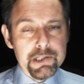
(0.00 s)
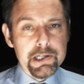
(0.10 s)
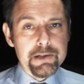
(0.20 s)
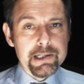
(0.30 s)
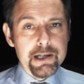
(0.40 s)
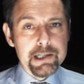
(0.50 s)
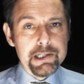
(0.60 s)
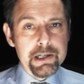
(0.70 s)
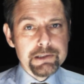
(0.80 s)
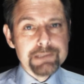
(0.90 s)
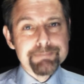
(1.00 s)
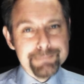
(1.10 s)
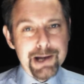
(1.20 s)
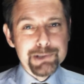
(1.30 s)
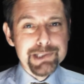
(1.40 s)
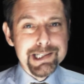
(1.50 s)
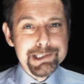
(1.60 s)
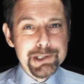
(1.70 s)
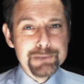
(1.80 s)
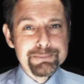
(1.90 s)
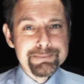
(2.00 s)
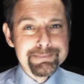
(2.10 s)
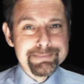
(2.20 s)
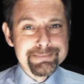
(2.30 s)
for the EUnit Nightly News. I'll see you soon.